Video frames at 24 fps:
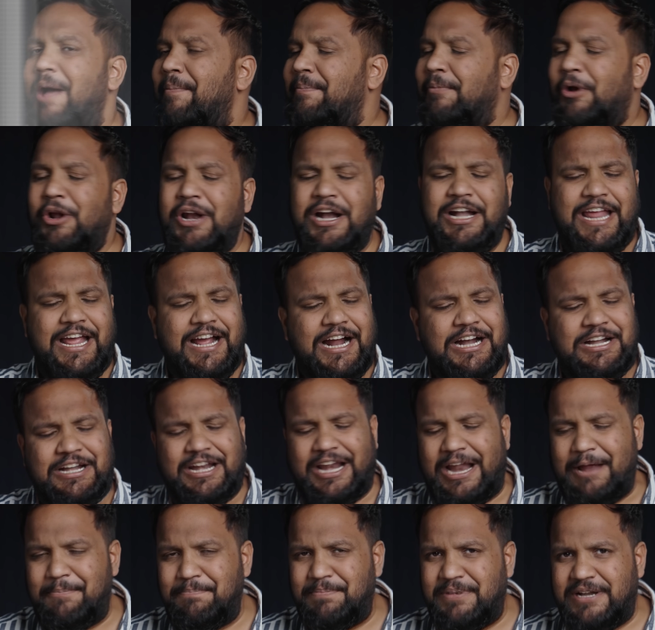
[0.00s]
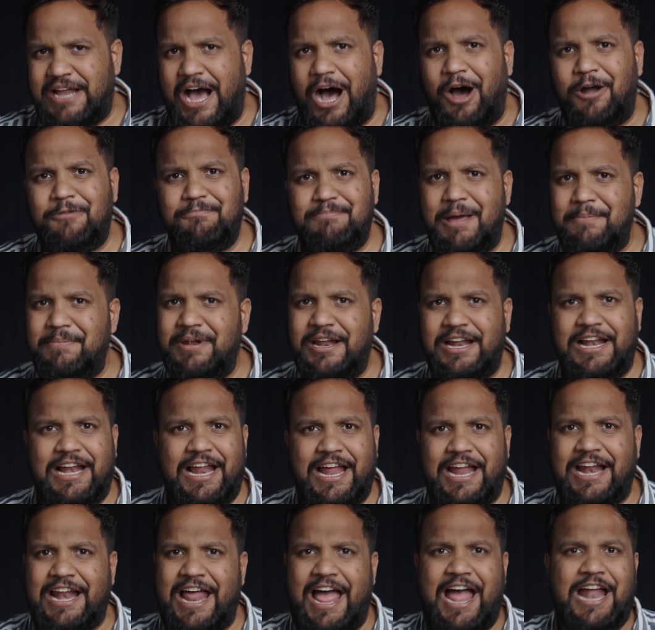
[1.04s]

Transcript: I'm gonna take a trip down memory lane